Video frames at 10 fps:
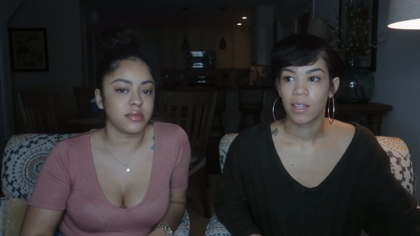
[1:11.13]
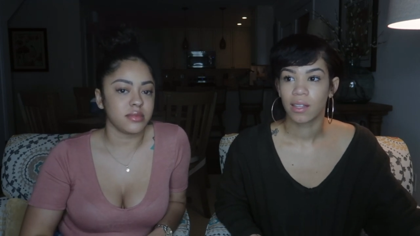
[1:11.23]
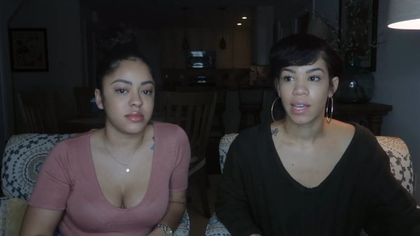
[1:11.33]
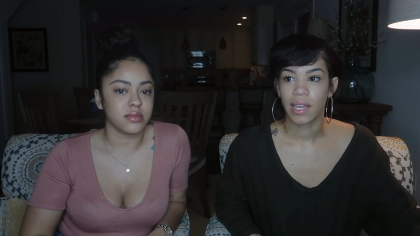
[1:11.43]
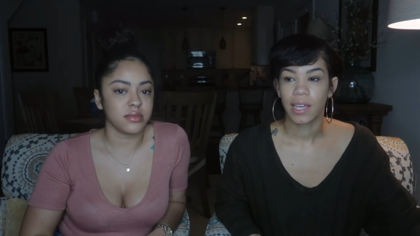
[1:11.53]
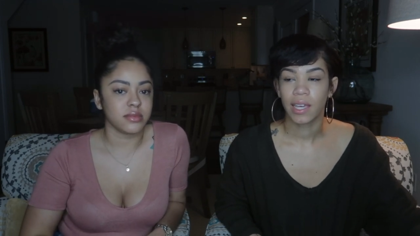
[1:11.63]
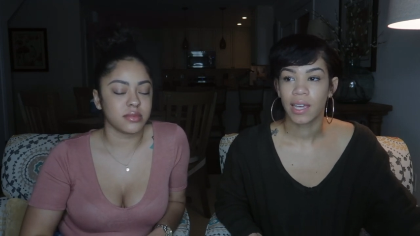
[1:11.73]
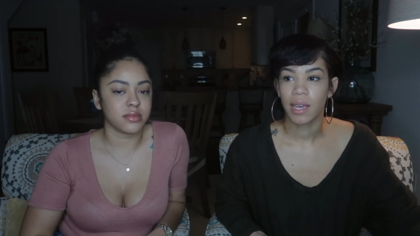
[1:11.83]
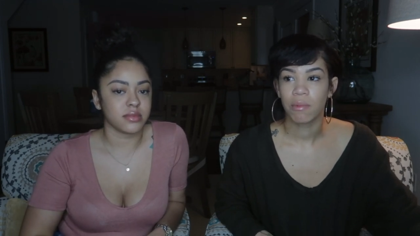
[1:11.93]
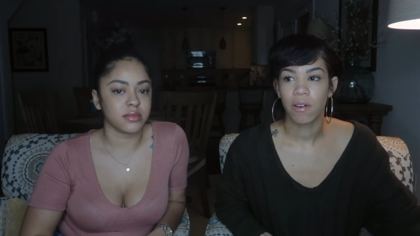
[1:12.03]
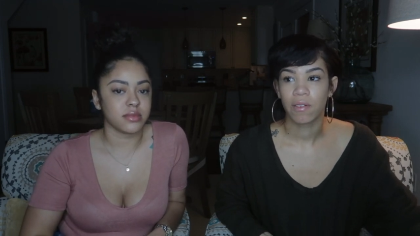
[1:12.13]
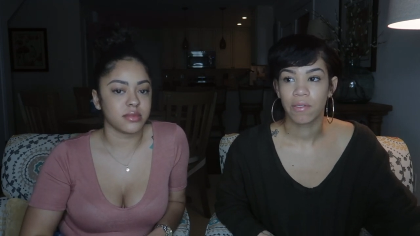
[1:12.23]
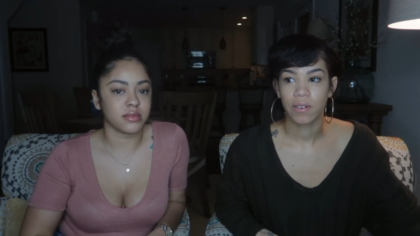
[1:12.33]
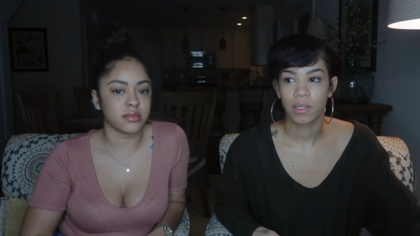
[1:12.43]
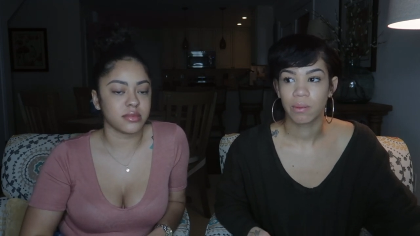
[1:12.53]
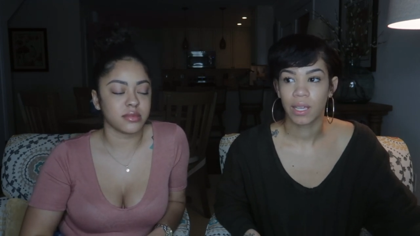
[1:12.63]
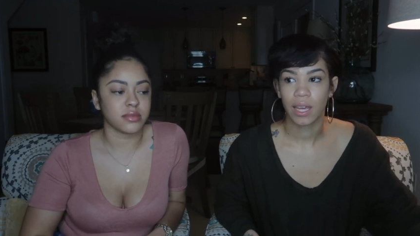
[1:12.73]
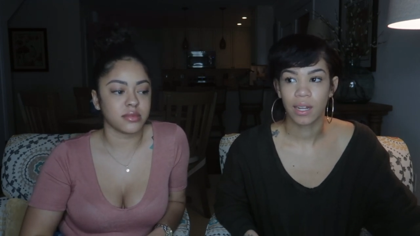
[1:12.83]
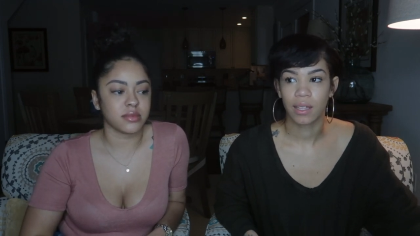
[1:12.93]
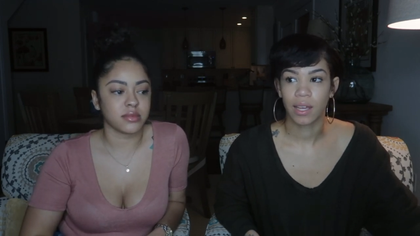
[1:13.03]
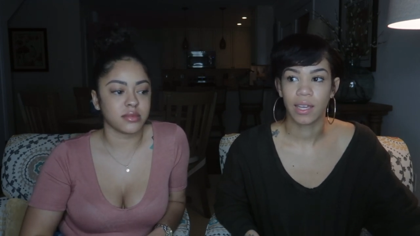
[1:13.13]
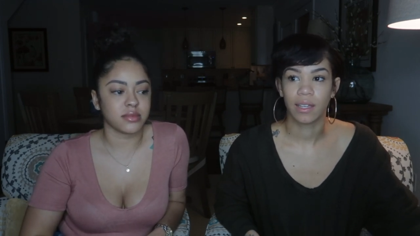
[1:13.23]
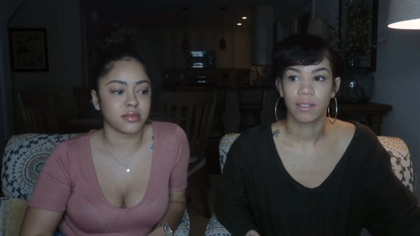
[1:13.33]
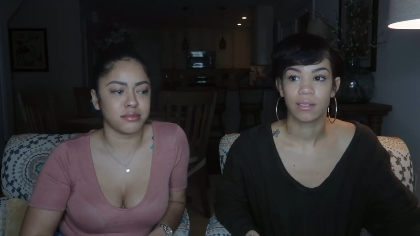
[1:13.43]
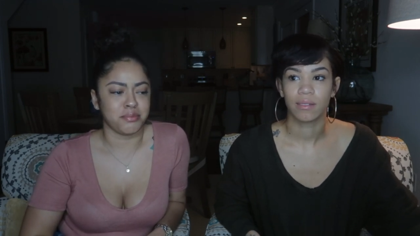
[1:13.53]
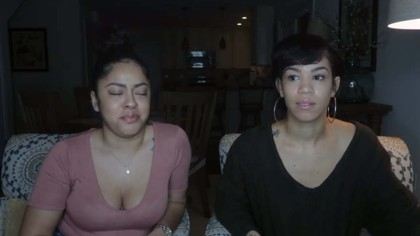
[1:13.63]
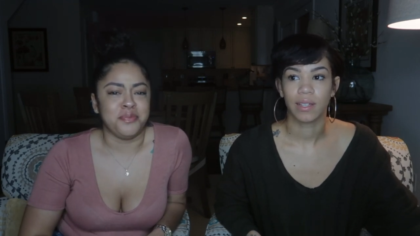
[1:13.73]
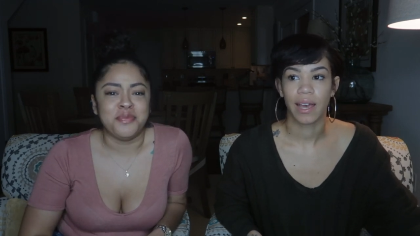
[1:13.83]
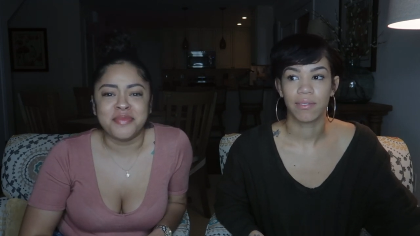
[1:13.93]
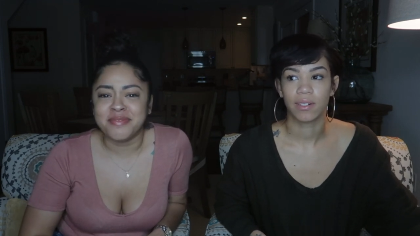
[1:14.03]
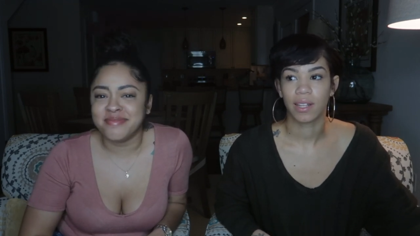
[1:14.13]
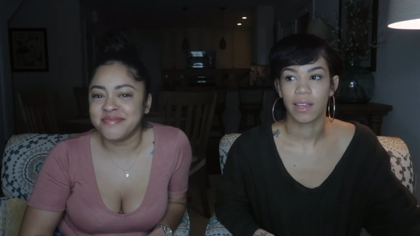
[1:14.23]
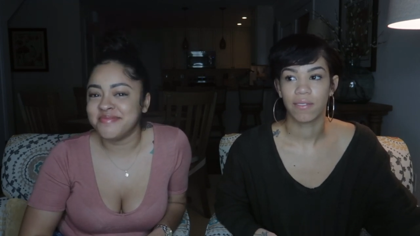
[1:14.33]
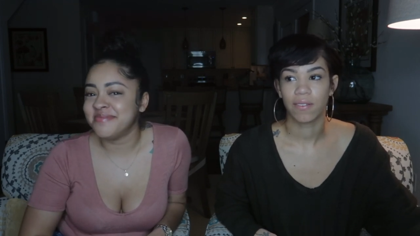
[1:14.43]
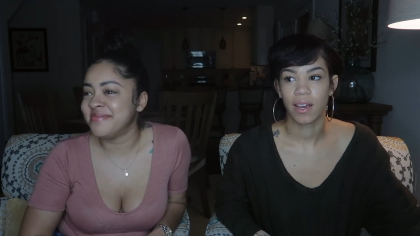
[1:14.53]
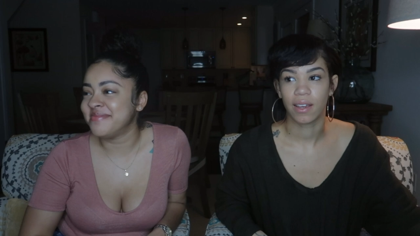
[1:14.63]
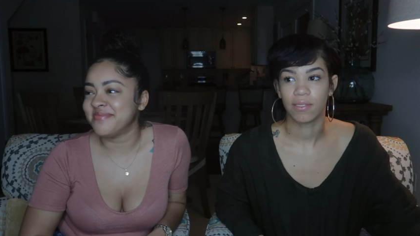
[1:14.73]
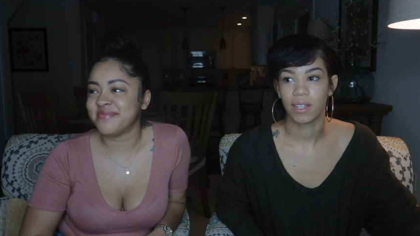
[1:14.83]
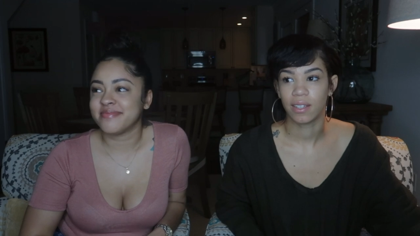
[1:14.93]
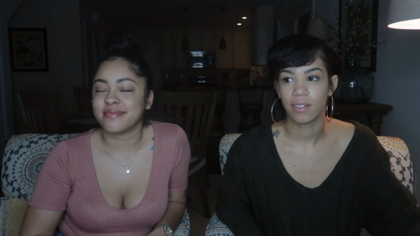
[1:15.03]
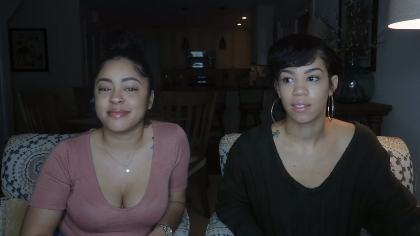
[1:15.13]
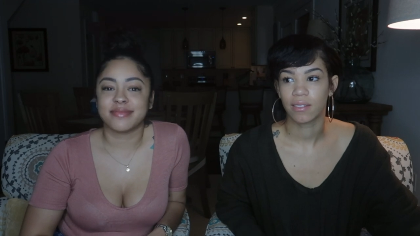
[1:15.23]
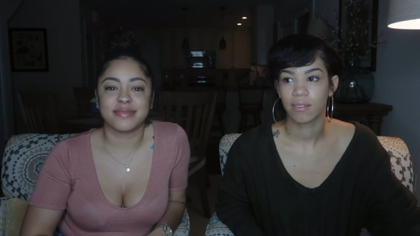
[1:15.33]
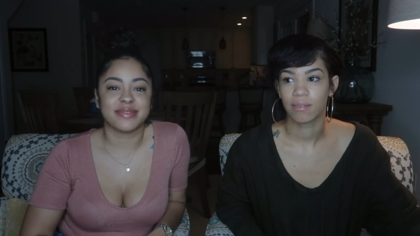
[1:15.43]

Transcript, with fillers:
Speaker 1: like he came over for spaghetti like after like five days.